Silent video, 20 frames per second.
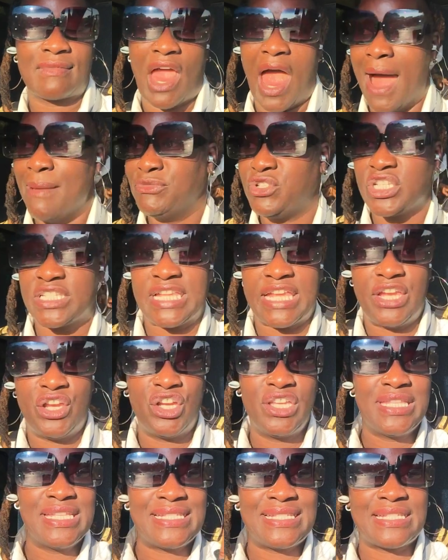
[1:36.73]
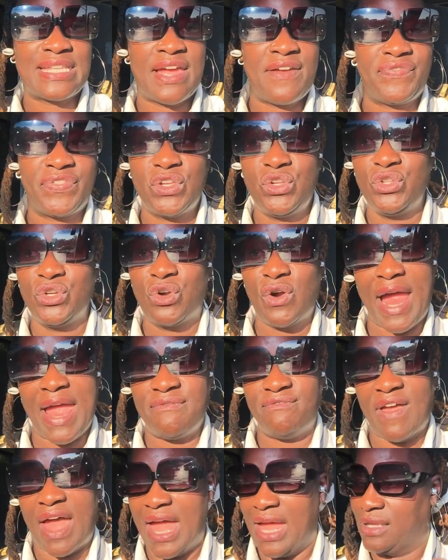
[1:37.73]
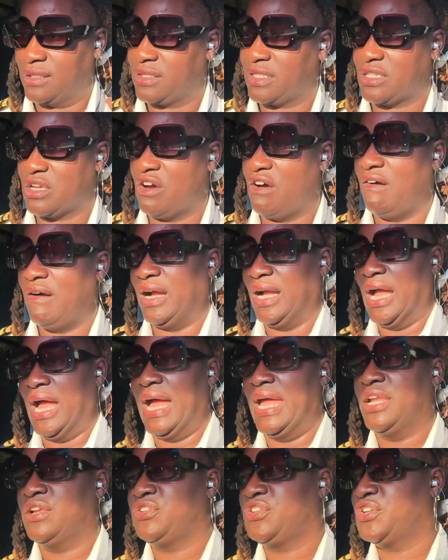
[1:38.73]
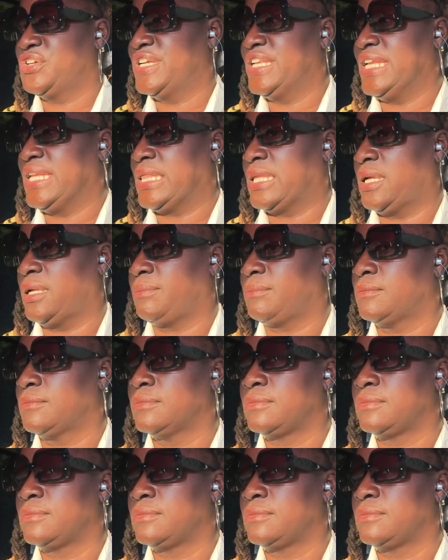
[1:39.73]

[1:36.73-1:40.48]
I'm just hearing this stuff through the grapevine, so I don't do anything.